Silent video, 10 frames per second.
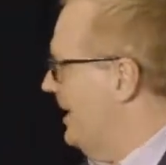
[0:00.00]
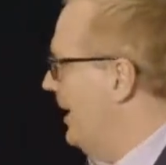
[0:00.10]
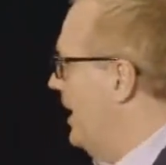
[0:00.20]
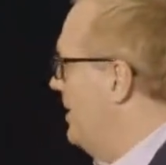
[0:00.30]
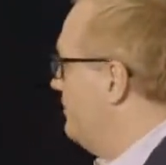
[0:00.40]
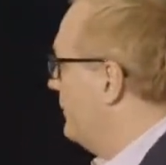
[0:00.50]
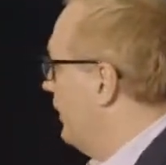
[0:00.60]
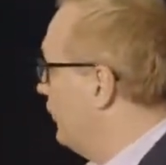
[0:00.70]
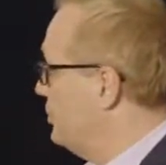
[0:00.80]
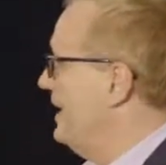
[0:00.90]
um,
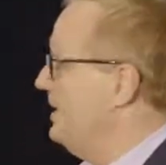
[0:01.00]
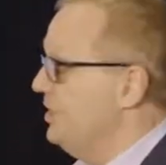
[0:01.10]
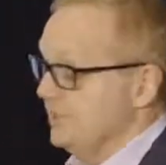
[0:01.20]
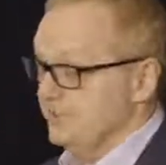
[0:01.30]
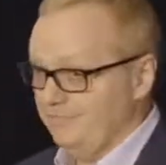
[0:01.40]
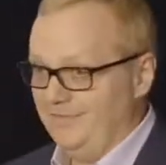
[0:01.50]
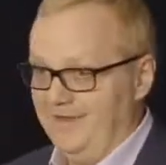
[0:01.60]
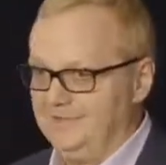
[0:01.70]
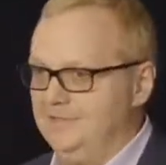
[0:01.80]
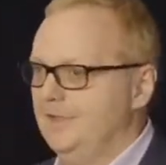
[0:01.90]
for 10 years, in
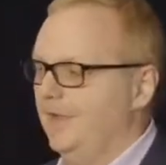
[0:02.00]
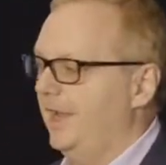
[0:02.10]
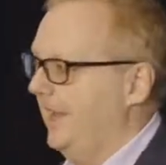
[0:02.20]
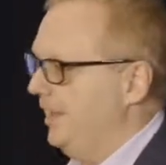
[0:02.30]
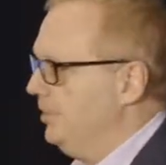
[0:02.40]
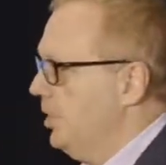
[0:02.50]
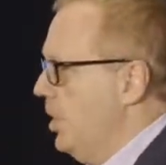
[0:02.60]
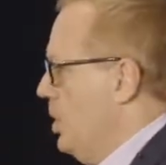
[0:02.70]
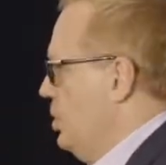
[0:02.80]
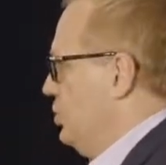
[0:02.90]
fact. And
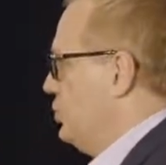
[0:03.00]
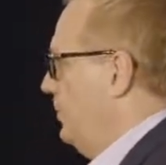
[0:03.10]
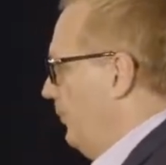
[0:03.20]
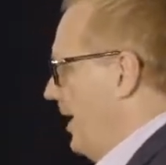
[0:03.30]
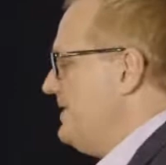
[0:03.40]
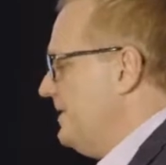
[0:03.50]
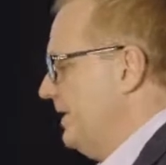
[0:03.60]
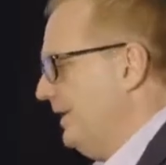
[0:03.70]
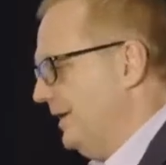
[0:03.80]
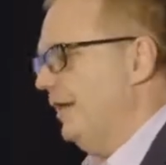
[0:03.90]

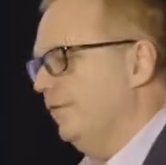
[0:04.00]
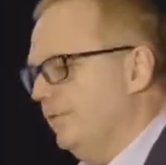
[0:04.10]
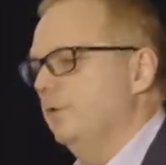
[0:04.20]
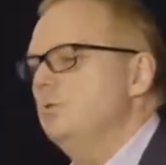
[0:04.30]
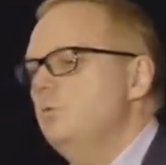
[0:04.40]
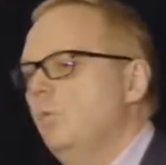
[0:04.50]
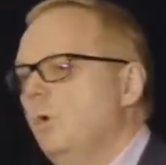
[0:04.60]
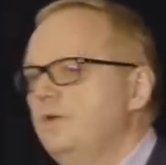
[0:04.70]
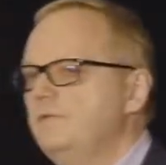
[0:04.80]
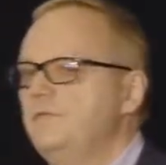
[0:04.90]
Surprisingly enough, though,
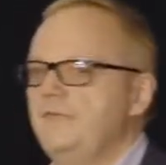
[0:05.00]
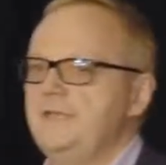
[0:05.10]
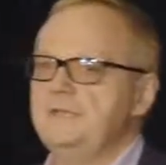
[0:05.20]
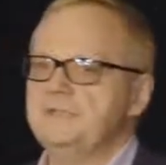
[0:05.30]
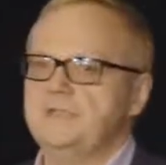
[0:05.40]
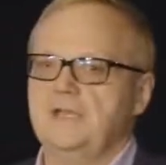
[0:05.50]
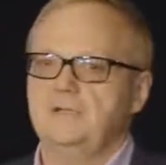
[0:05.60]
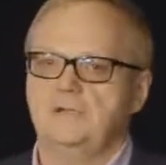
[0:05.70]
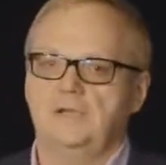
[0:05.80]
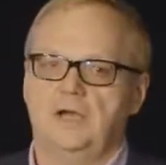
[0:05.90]
one of the things
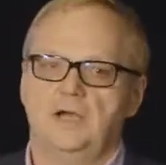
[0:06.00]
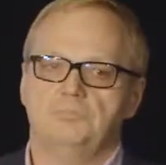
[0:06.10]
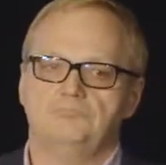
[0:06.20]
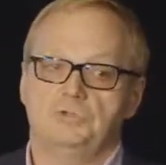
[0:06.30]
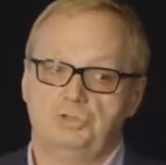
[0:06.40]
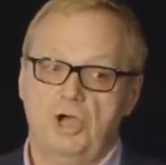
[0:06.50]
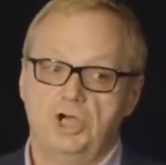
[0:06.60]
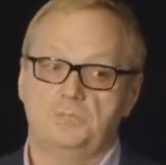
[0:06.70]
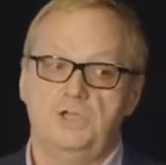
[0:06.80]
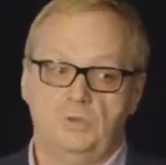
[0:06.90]
that uh,
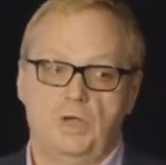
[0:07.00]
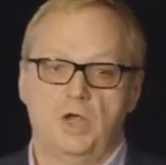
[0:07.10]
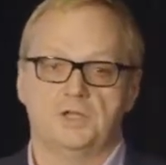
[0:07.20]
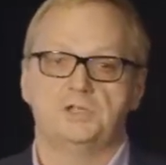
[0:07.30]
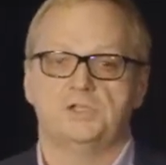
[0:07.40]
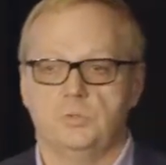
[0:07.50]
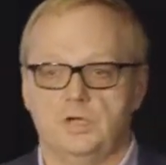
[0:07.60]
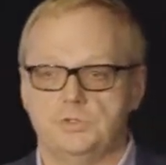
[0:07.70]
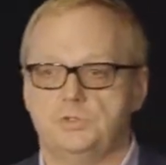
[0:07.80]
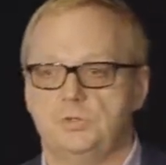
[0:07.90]
shocked me, quite honestly, when
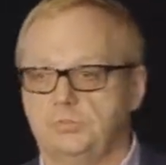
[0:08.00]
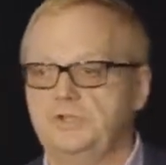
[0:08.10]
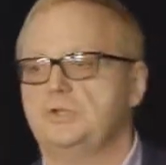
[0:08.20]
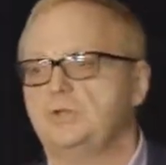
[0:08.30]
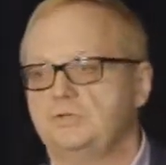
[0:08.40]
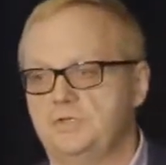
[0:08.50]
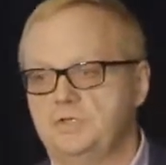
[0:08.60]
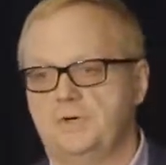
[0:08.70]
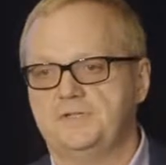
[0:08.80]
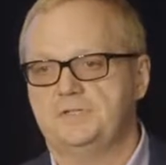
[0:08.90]
I was doing research for this
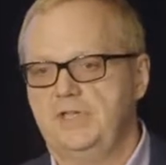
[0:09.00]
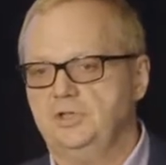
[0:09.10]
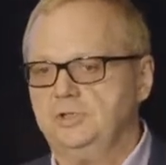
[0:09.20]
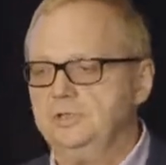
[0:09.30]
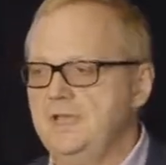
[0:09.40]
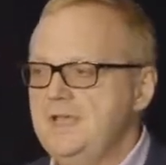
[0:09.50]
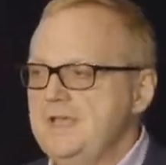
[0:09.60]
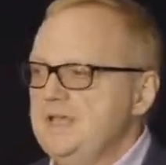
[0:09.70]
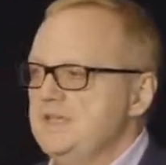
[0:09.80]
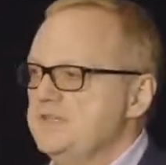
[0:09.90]
presentation
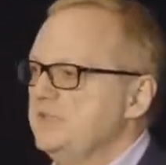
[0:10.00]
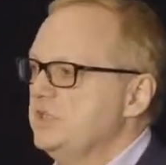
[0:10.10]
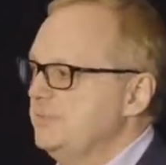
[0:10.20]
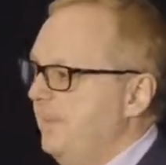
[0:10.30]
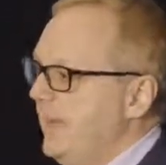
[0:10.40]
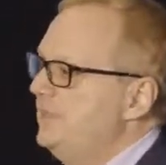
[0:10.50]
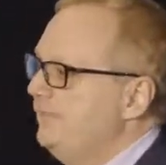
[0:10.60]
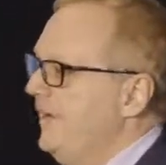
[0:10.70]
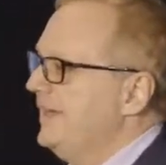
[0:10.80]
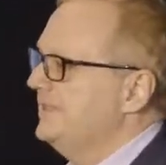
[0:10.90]
is that despite the
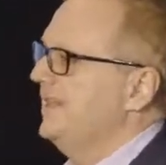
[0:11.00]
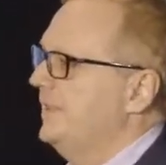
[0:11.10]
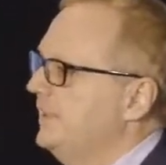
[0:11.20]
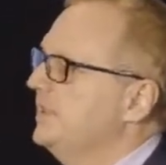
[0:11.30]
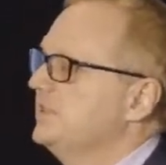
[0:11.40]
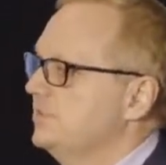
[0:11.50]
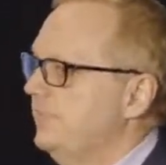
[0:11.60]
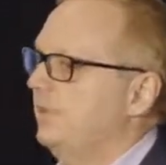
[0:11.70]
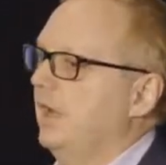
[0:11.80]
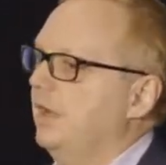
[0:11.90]
fact that analytics has
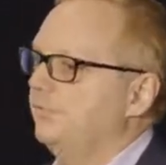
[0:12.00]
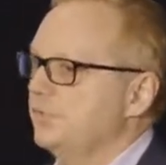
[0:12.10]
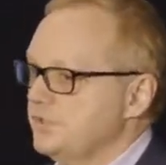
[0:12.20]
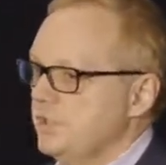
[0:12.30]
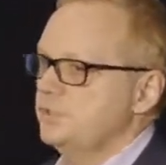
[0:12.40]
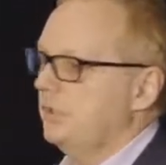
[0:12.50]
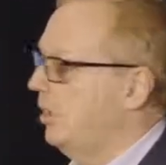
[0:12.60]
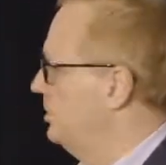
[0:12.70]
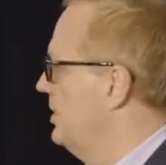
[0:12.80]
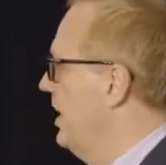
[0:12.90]
been around for such a
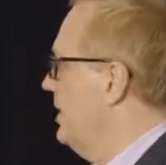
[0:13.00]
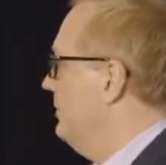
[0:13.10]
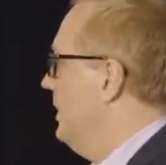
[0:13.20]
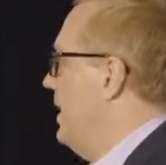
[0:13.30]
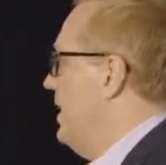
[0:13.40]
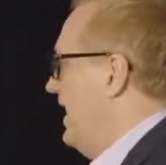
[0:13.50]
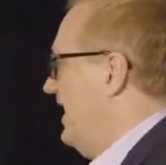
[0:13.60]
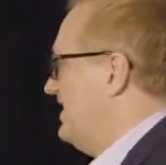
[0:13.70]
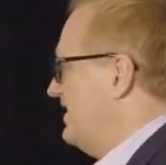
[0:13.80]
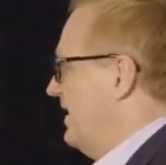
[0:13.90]
long time,
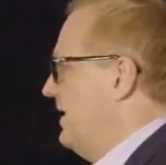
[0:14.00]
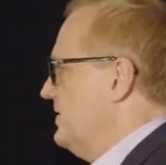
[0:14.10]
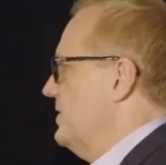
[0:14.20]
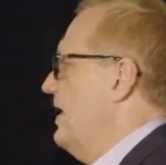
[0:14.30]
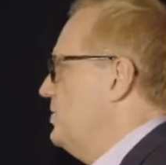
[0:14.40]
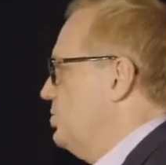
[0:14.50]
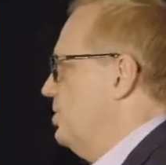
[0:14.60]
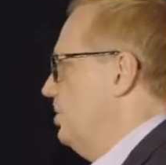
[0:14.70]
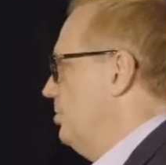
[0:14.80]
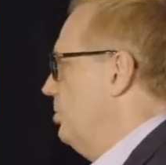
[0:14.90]
as late as last
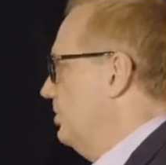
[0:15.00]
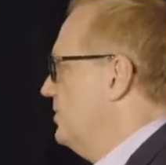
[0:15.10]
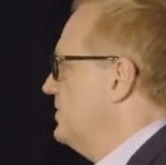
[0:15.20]
year, according to